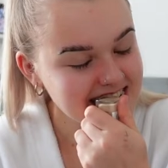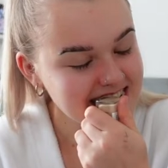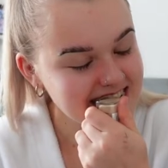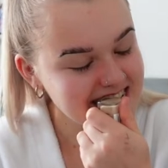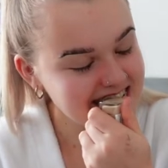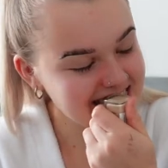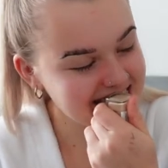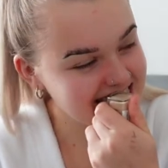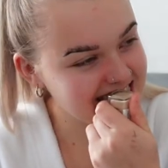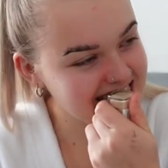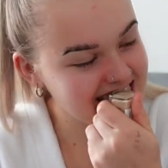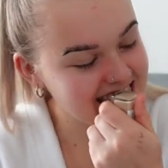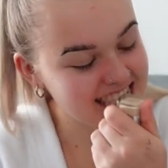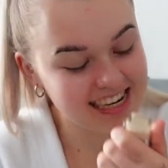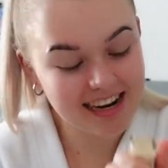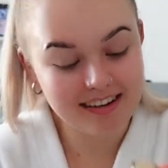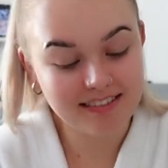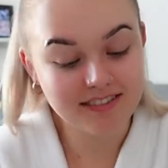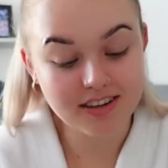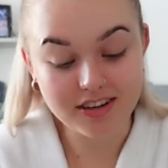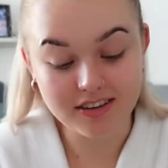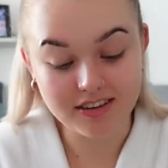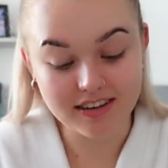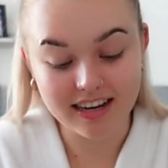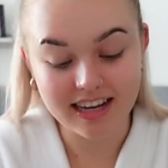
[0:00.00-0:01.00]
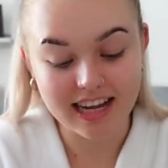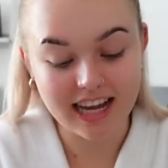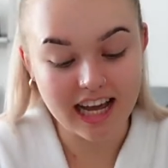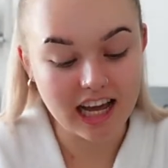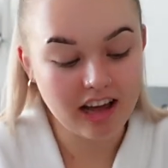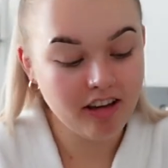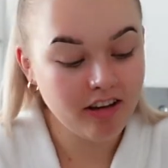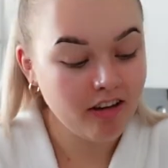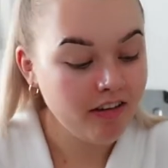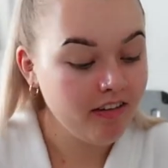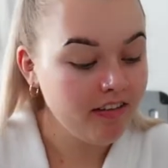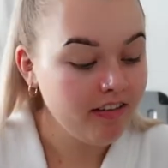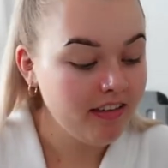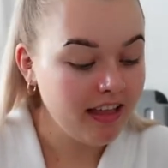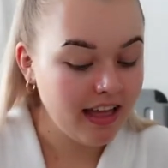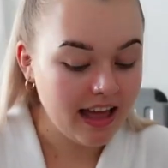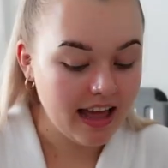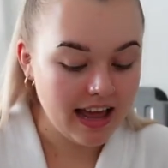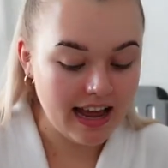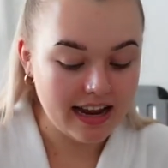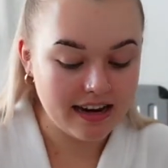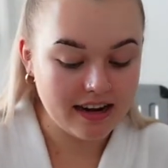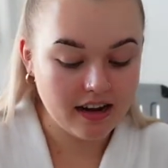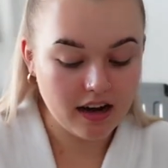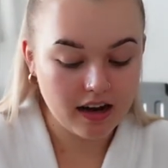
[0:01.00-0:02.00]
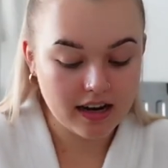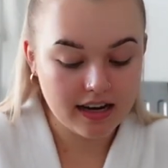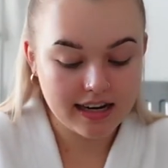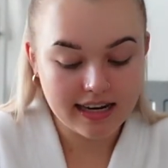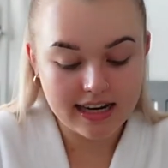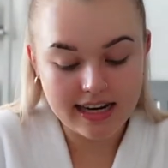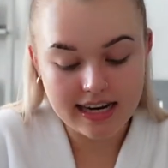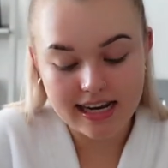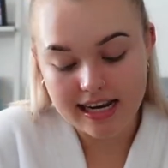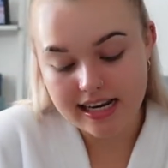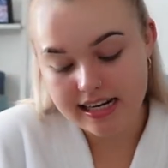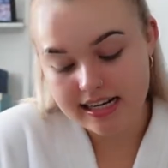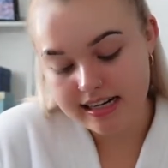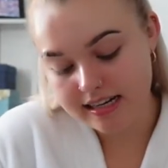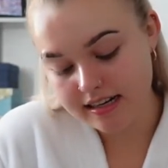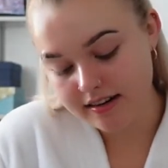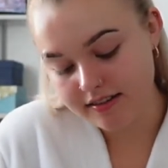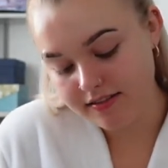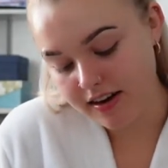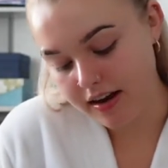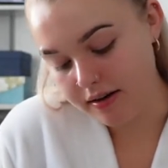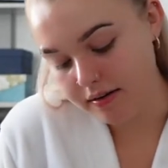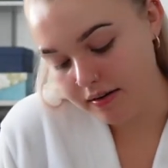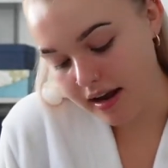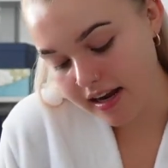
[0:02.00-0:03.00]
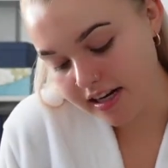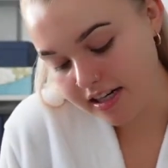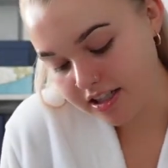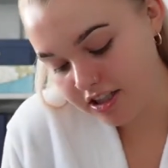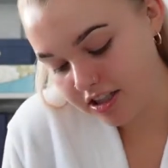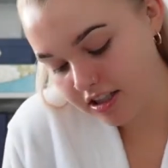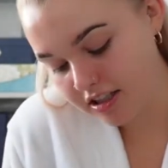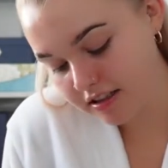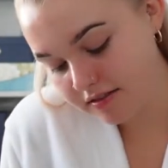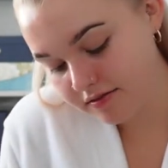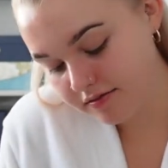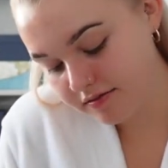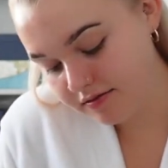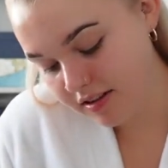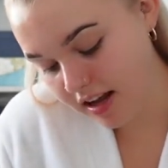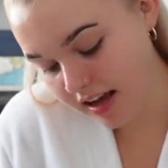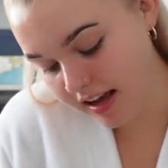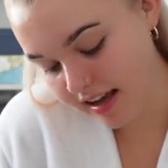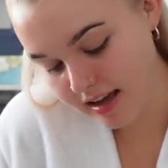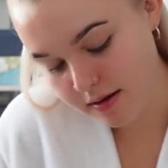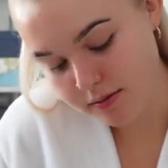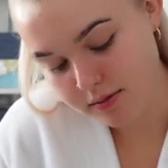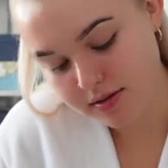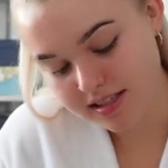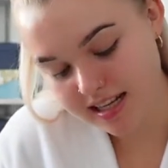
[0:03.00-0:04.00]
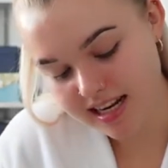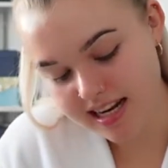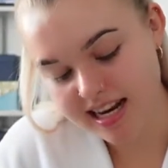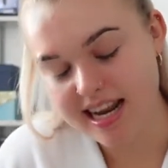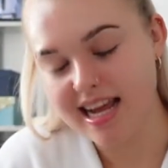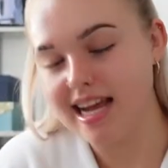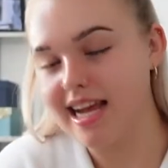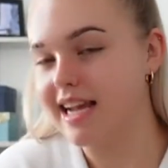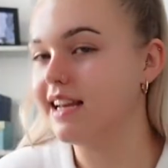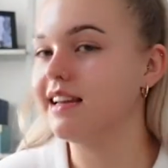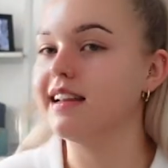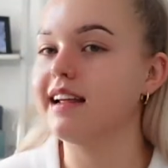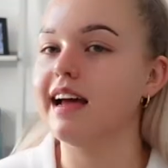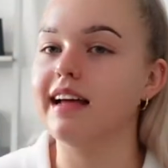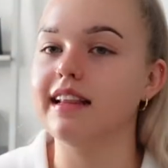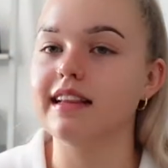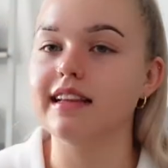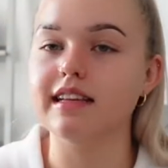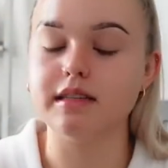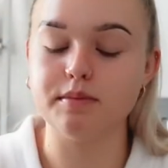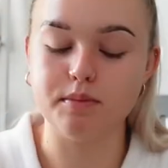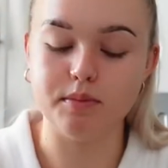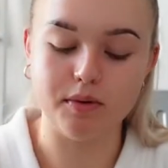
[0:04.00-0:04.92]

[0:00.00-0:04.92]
But I just haven't got it yet and I needed a foundation. Like it was a need at this